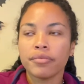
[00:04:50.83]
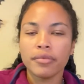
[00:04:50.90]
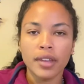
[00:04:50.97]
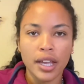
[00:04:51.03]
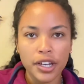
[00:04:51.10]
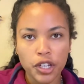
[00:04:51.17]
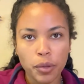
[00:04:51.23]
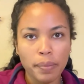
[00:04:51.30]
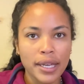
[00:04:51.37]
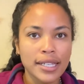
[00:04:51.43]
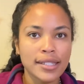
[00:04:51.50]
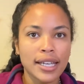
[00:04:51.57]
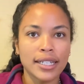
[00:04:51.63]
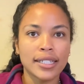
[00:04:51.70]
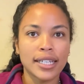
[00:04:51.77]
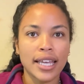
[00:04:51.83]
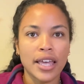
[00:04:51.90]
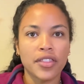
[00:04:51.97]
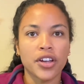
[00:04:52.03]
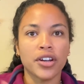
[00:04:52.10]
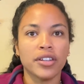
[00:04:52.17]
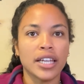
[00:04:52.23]
And you mix that
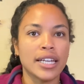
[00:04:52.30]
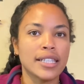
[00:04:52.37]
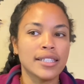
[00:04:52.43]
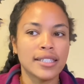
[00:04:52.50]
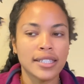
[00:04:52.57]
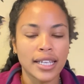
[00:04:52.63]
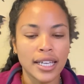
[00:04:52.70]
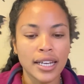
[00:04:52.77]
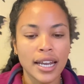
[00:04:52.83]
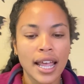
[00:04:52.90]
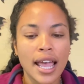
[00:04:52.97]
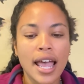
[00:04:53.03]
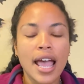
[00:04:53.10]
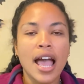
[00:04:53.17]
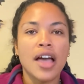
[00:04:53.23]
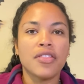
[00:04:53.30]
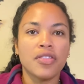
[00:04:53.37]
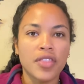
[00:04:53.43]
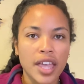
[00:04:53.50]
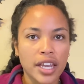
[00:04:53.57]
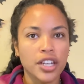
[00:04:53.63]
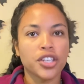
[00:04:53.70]
together and let it sit, and
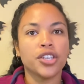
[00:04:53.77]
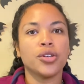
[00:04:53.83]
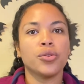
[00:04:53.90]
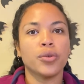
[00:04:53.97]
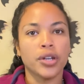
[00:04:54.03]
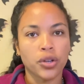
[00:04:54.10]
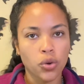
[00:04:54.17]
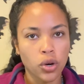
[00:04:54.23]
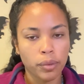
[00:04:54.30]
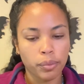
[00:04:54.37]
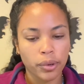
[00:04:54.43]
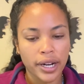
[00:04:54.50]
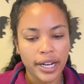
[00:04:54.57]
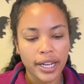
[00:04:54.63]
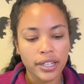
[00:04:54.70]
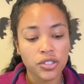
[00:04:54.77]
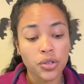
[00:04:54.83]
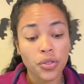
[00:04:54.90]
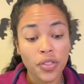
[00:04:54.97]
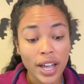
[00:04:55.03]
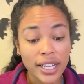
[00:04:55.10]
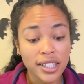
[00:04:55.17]
then you incorporate it. So
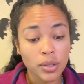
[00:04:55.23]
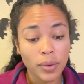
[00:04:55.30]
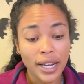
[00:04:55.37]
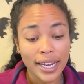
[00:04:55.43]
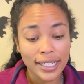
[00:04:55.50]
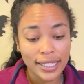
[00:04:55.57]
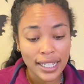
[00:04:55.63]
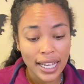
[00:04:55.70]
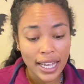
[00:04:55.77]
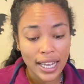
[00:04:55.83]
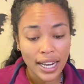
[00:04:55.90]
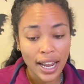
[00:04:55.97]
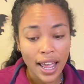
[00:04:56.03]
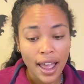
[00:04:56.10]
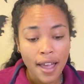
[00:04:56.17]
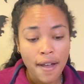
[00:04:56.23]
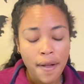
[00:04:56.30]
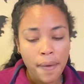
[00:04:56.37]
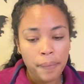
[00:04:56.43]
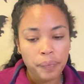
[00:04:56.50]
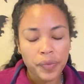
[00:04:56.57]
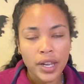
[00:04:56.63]
that's what I did.
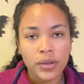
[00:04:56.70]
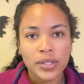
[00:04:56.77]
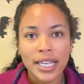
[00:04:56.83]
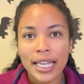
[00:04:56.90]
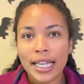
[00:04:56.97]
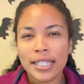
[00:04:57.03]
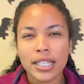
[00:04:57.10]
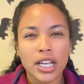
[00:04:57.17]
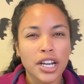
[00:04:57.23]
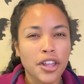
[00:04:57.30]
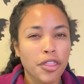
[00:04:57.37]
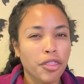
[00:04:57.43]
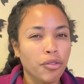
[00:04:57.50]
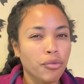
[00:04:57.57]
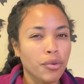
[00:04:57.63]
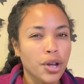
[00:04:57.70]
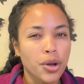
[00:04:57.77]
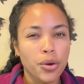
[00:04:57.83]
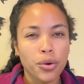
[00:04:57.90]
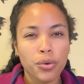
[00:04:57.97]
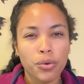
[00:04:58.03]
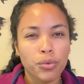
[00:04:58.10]
And I was like, is it gonna
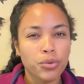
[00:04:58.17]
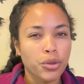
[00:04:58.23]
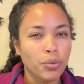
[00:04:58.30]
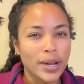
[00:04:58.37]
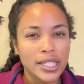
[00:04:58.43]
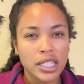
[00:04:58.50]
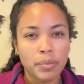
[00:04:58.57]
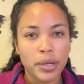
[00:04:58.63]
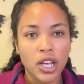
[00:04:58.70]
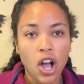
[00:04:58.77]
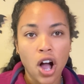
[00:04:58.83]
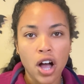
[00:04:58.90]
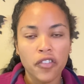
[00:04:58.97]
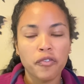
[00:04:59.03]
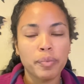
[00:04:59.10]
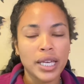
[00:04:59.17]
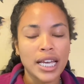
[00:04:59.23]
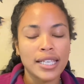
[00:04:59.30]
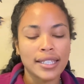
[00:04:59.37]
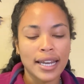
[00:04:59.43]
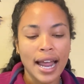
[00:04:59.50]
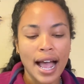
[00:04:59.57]
throw the recipe off
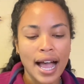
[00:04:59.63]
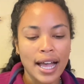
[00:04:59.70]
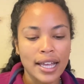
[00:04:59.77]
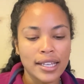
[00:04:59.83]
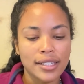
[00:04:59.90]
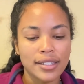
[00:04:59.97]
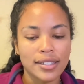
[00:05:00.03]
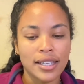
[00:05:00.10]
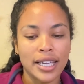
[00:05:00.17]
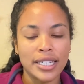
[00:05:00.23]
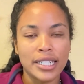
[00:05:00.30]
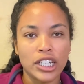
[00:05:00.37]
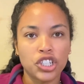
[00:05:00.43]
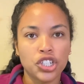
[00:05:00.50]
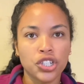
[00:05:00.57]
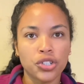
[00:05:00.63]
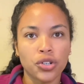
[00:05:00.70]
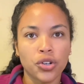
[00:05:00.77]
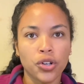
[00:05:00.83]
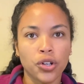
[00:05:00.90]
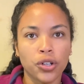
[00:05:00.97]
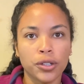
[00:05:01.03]
because it has
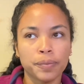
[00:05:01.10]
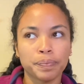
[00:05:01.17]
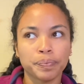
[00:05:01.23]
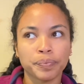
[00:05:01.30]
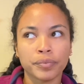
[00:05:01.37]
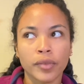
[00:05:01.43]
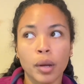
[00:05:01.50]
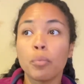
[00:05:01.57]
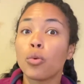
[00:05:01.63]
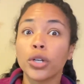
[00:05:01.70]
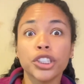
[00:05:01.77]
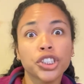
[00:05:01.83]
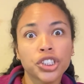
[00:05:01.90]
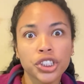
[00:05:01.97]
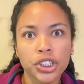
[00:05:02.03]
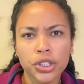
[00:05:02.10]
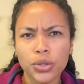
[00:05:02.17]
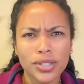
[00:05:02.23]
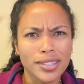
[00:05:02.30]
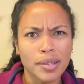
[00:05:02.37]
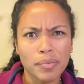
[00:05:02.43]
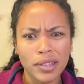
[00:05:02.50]
additional moisture or
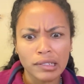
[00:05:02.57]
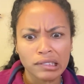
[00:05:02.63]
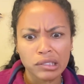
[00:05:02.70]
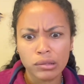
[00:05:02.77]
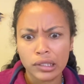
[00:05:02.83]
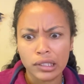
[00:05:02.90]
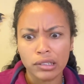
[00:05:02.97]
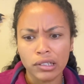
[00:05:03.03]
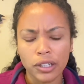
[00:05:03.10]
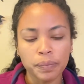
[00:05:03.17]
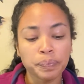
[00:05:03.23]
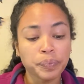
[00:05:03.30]
something to it, I don't know.